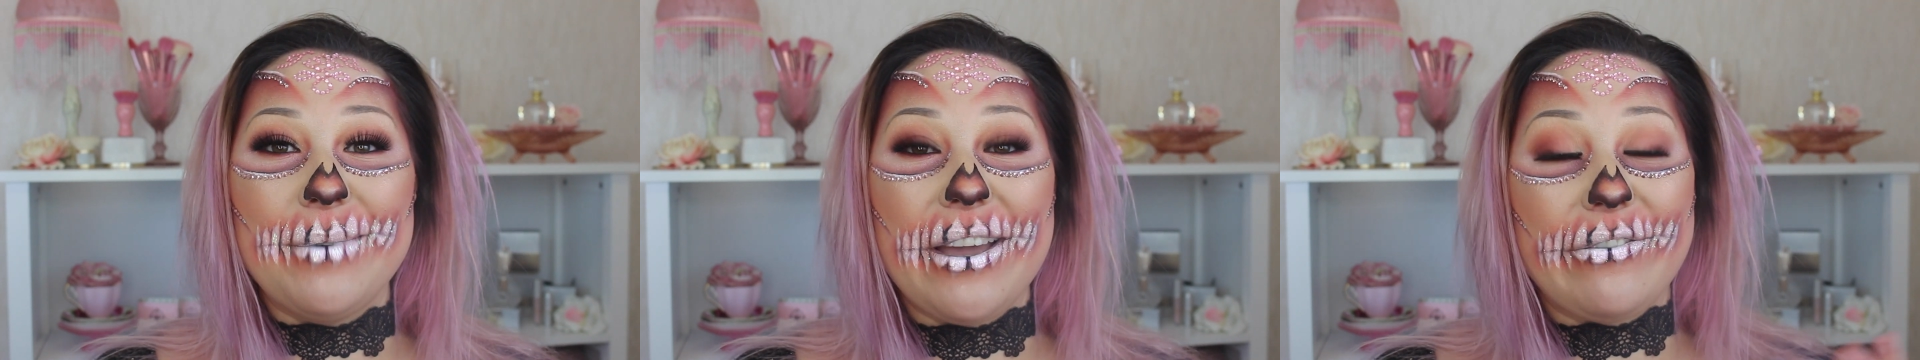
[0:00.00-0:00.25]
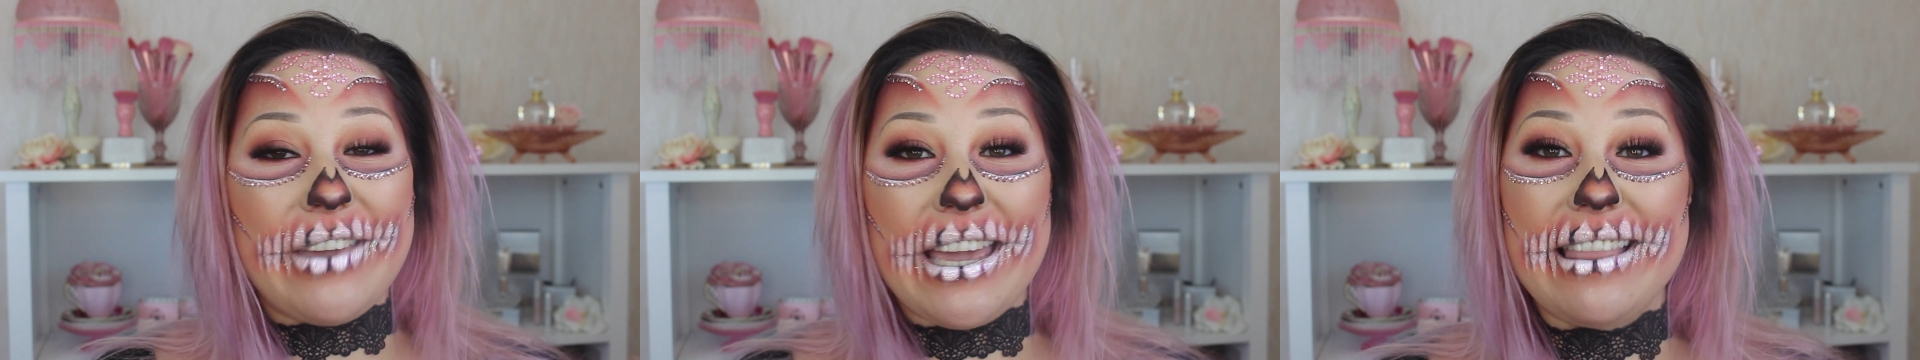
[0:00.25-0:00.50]

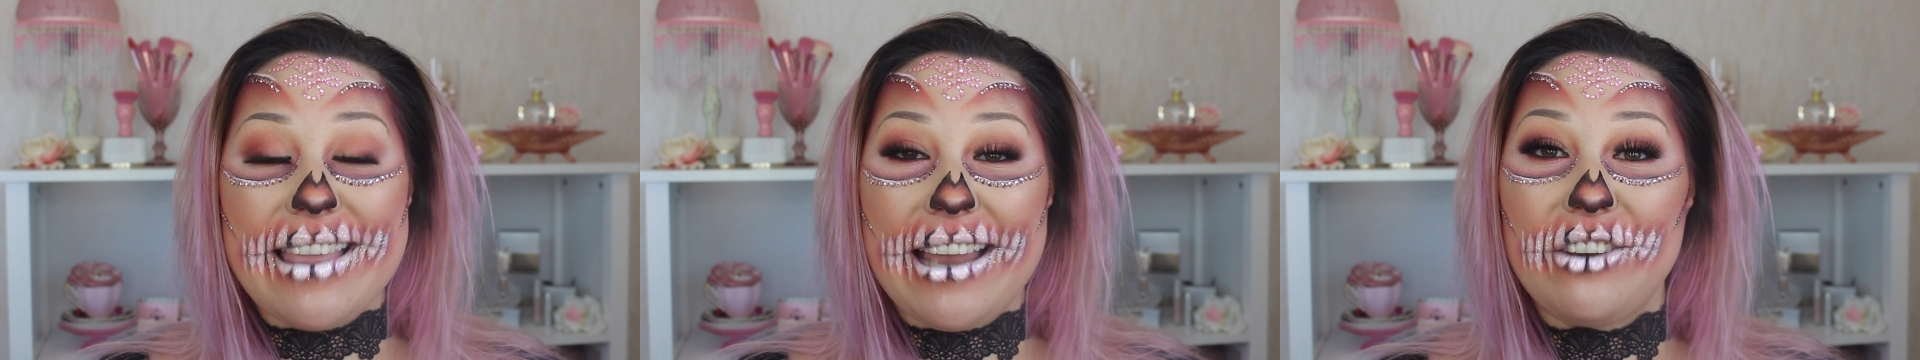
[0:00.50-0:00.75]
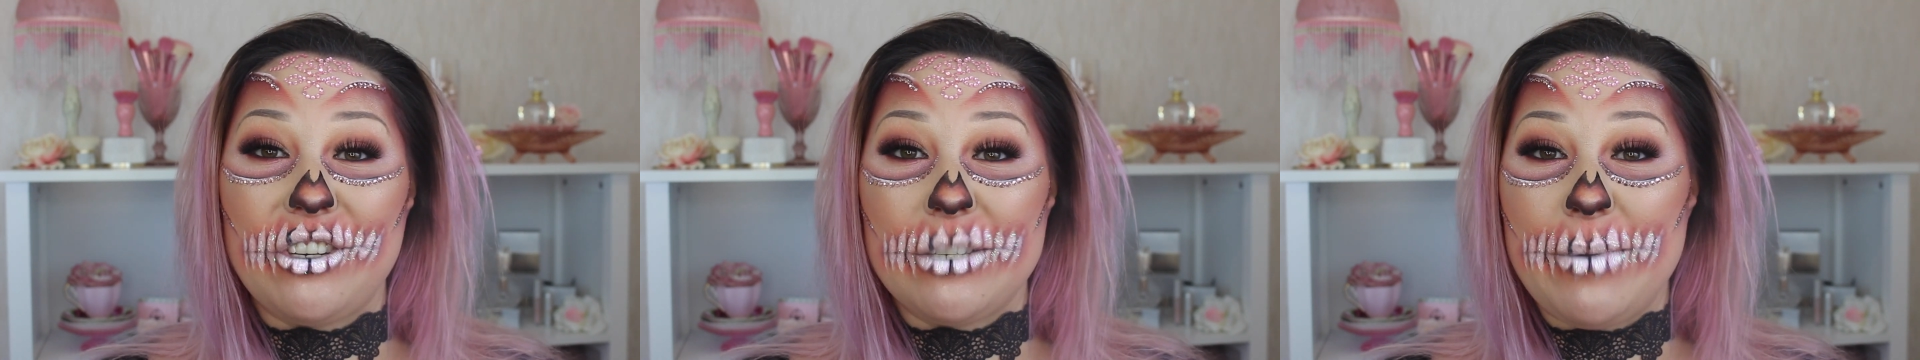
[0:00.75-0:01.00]
If you hit
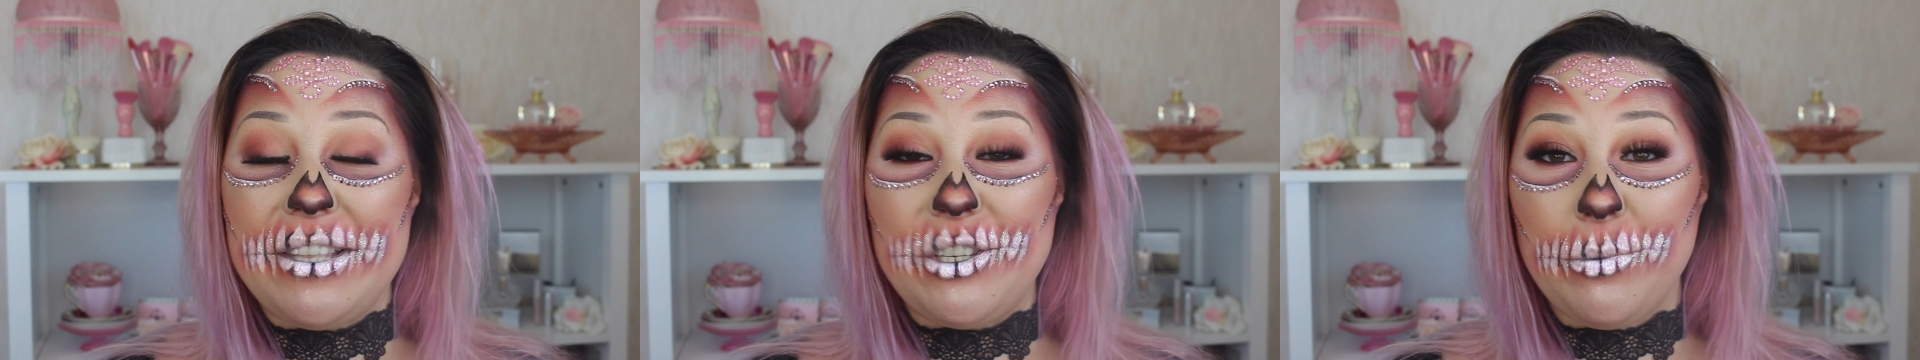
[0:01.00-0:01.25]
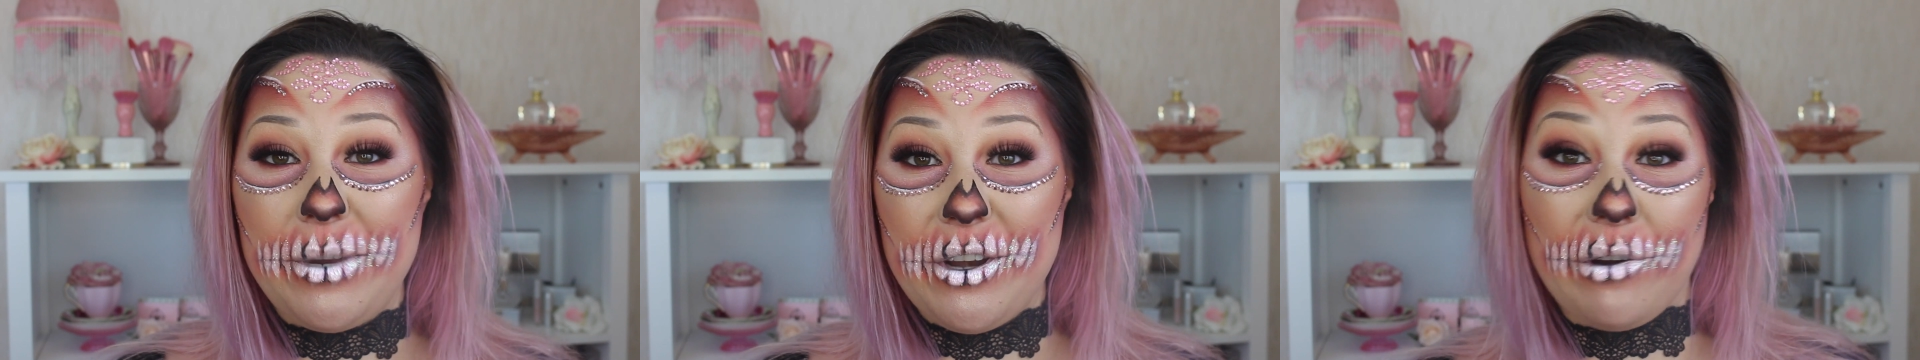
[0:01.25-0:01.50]
that, it just means
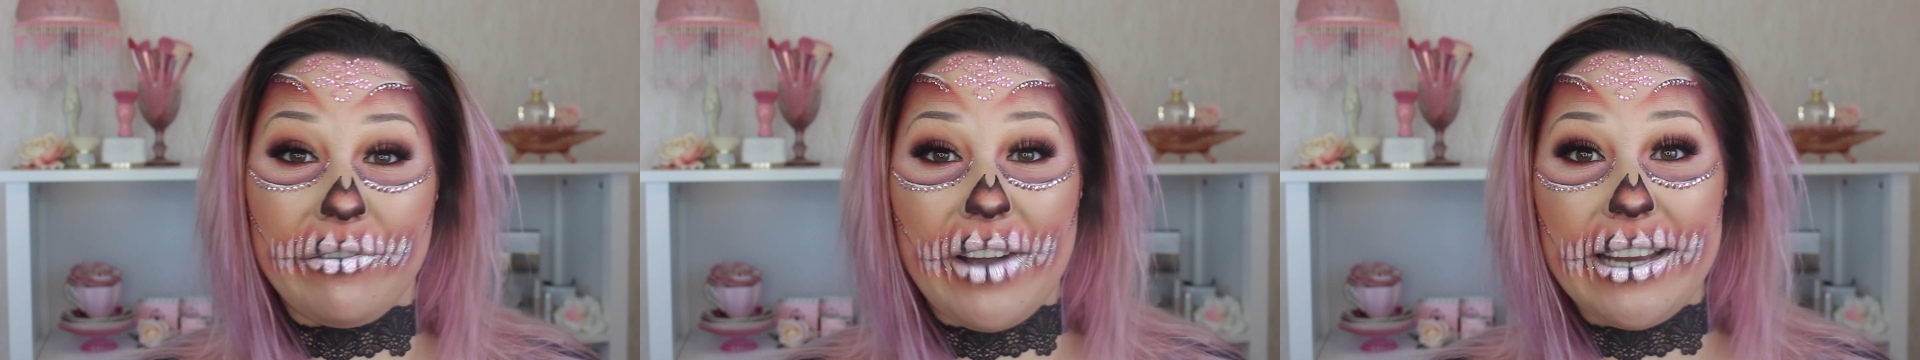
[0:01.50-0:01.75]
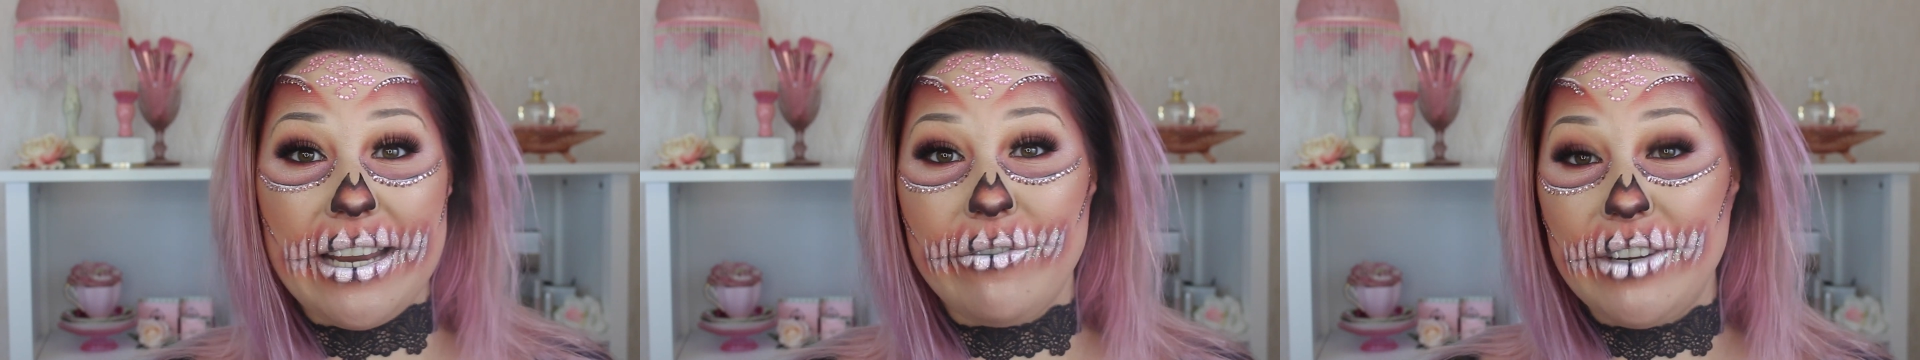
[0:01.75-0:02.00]
you'll be
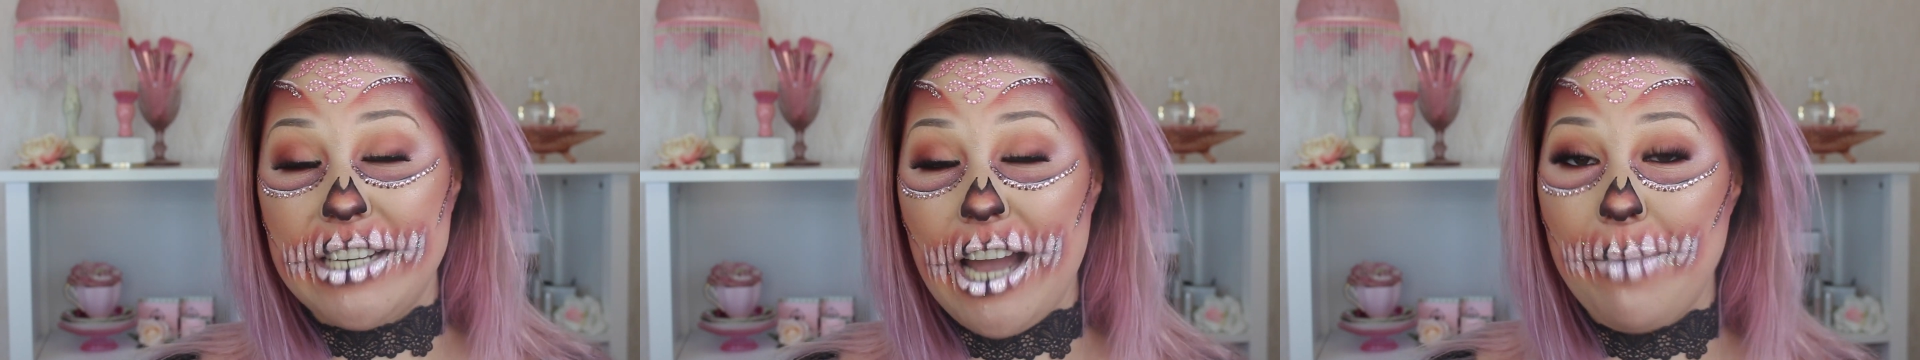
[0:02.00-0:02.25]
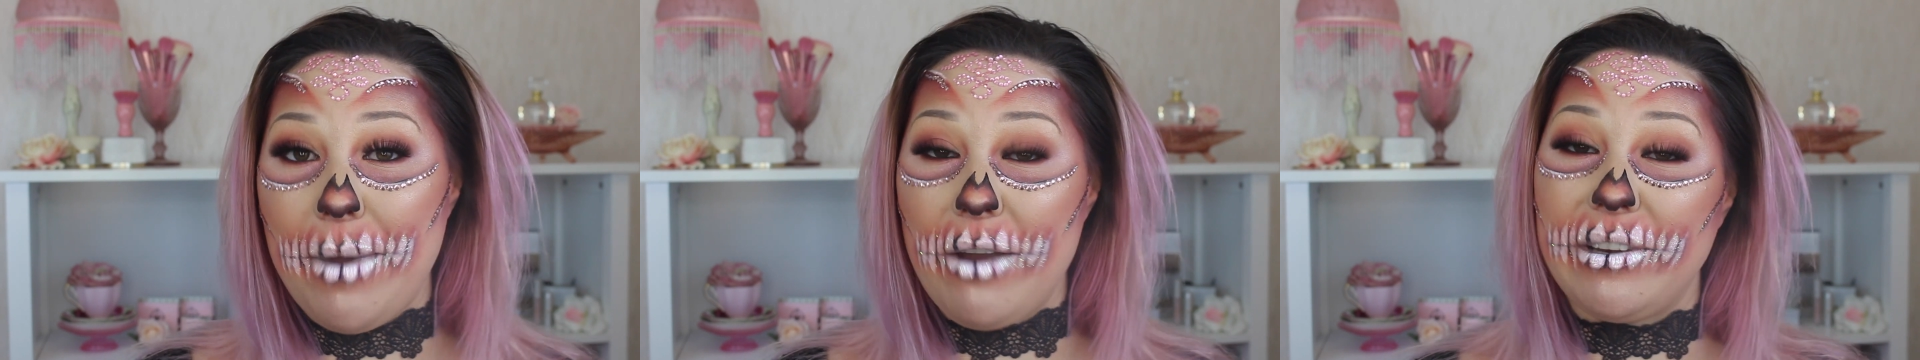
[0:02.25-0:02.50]
notified every
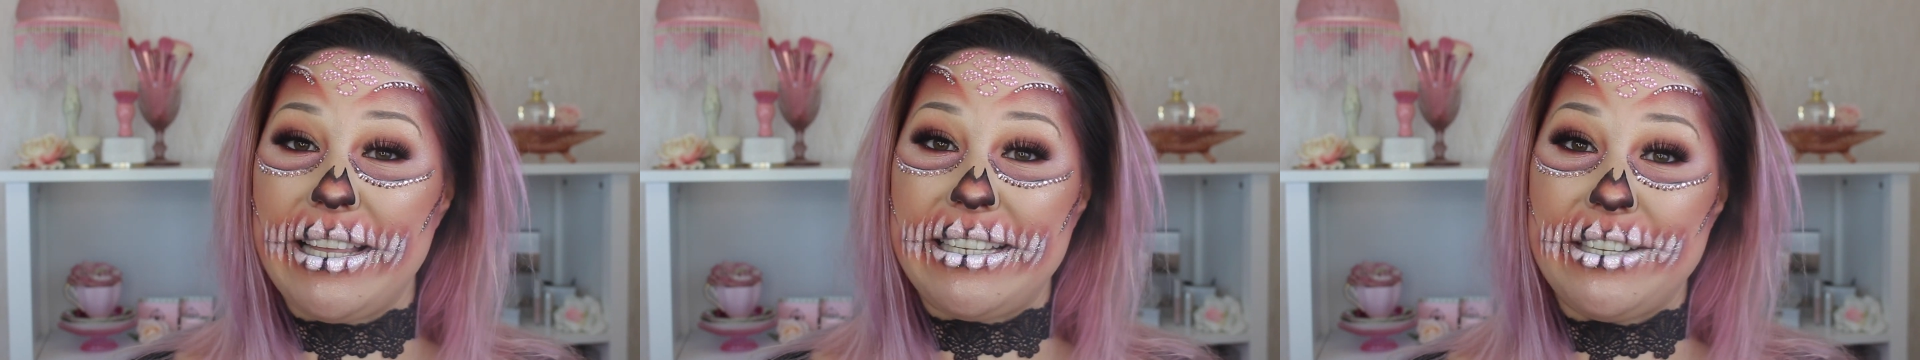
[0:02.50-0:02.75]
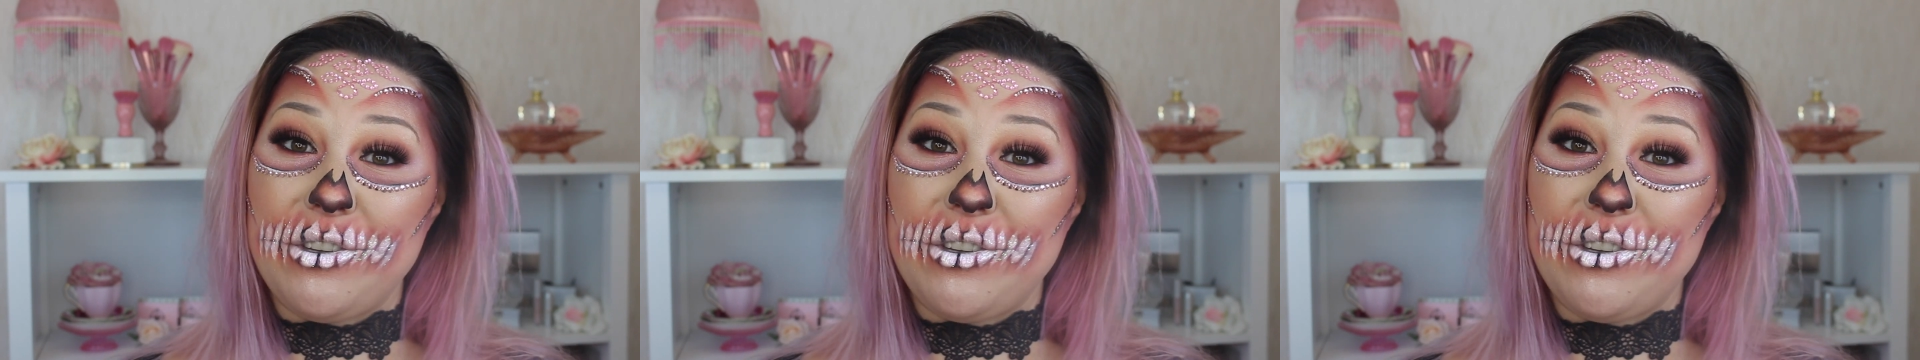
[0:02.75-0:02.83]
time I release